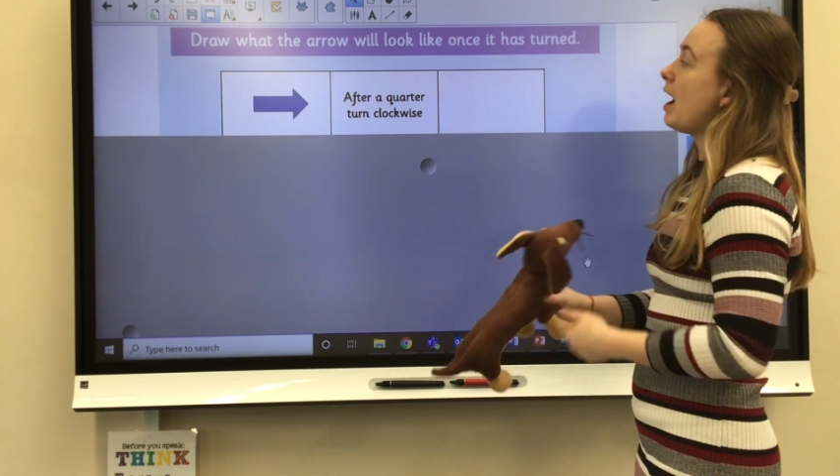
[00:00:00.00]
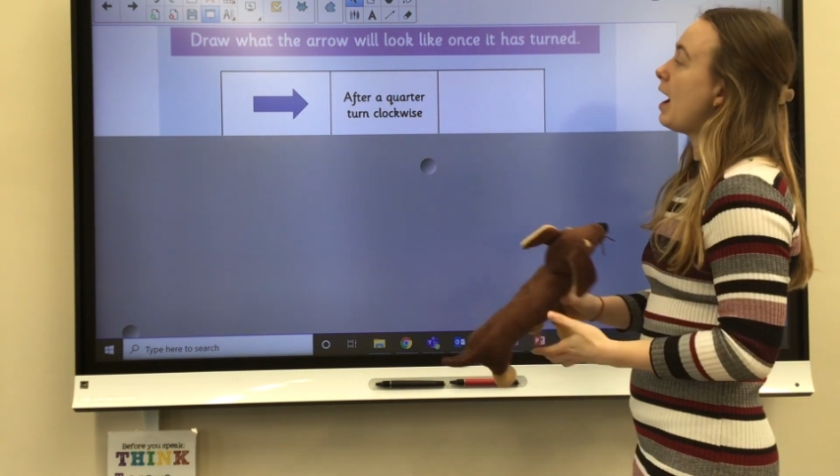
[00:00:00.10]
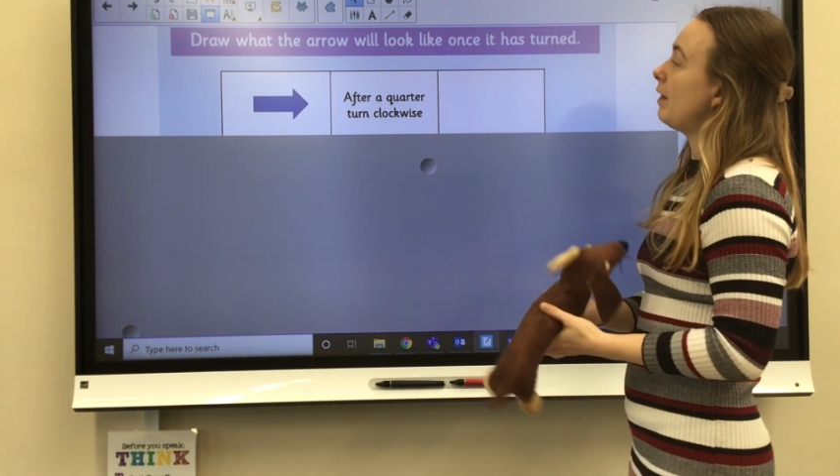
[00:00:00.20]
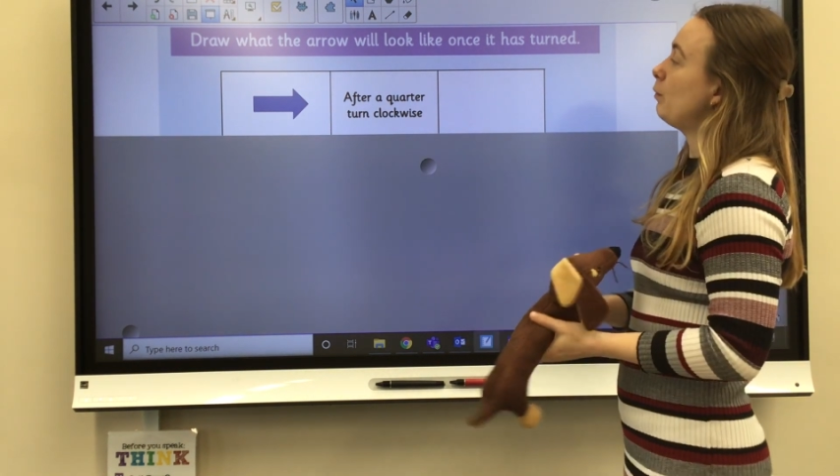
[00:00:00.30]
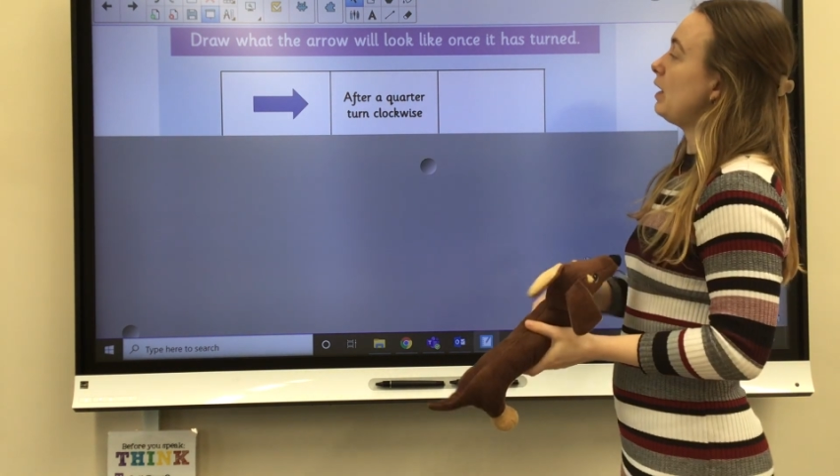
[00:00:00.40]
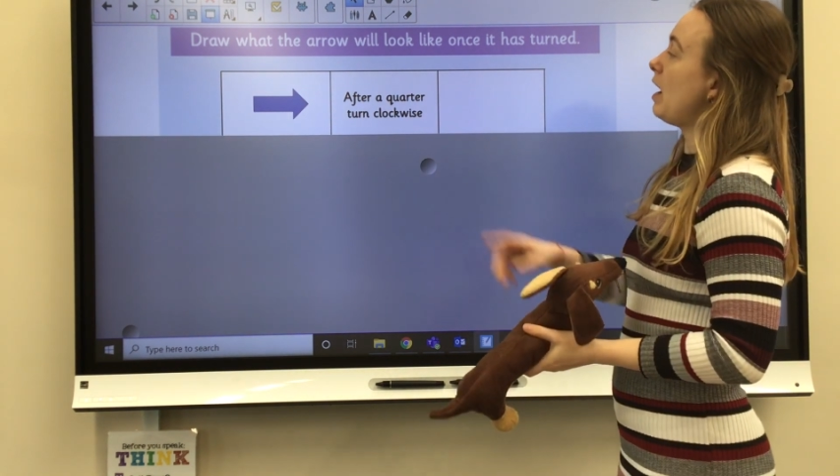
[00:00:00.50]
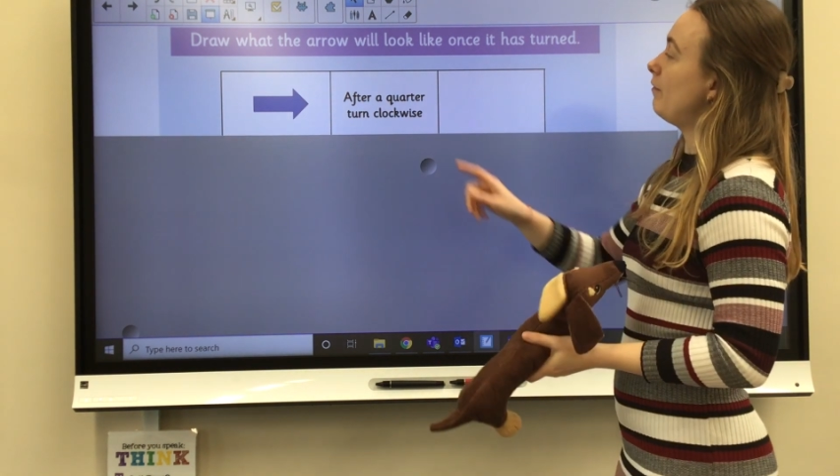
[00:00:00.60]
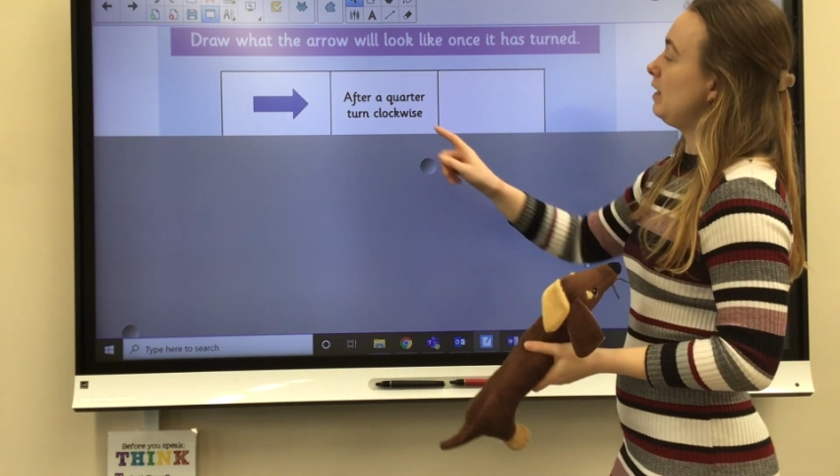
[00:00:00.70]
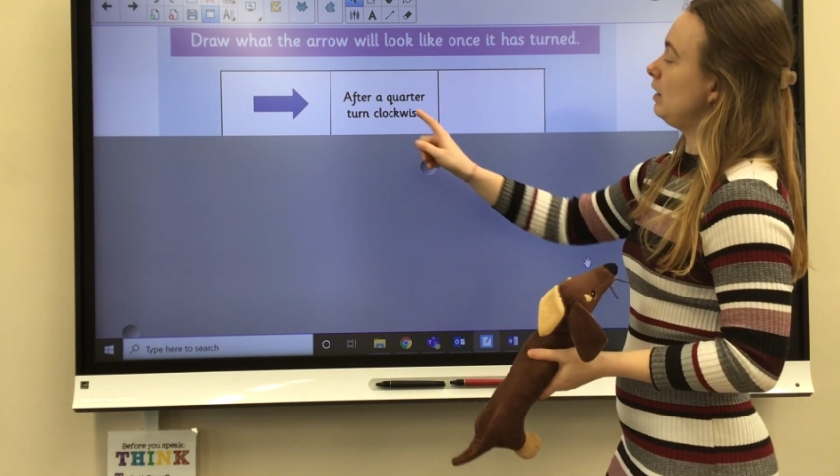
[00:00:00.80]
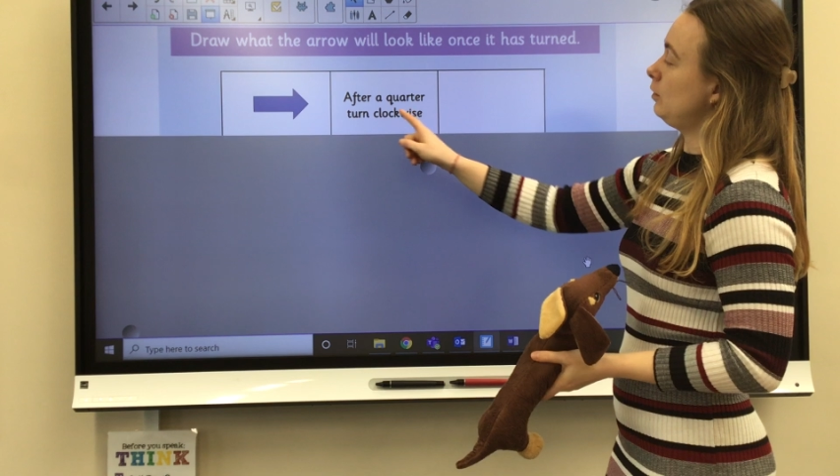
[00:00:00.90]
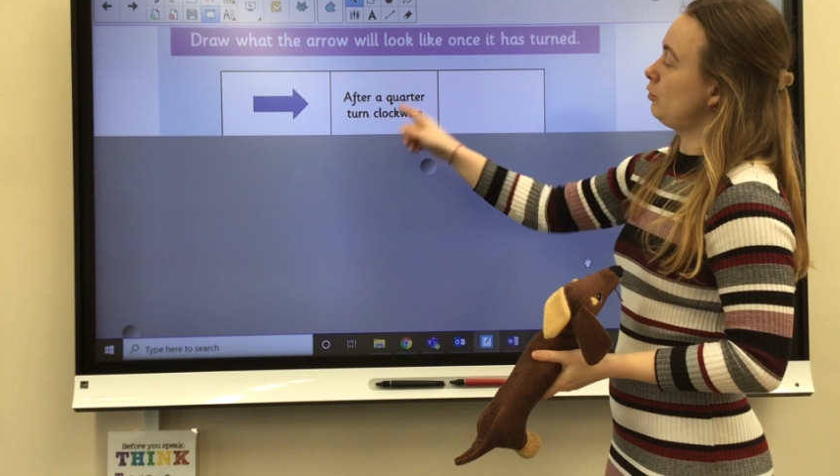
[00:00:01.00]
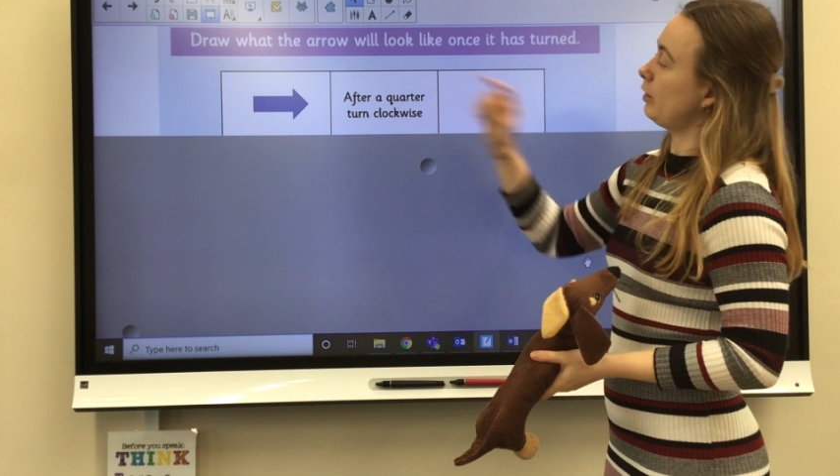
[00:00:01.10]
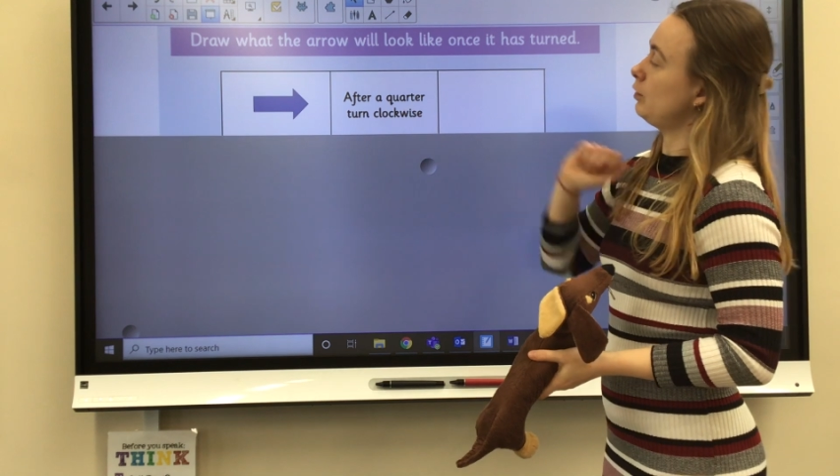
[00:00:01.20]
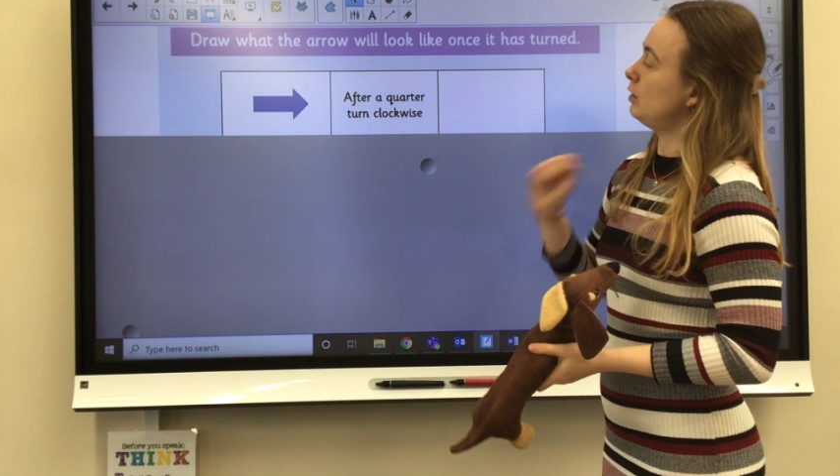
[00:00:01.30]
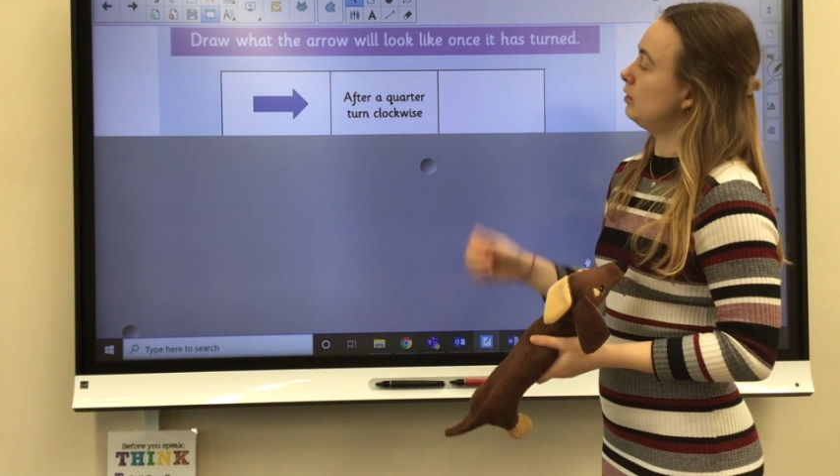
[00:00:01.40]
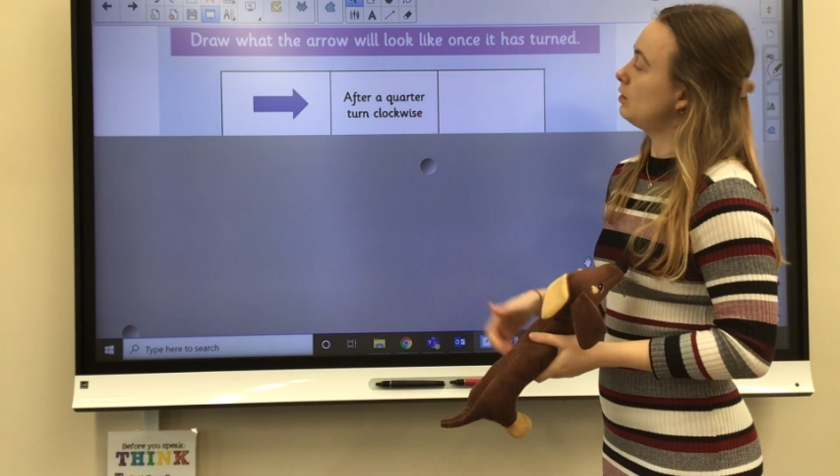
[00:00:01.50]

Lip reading: and we have the instructions.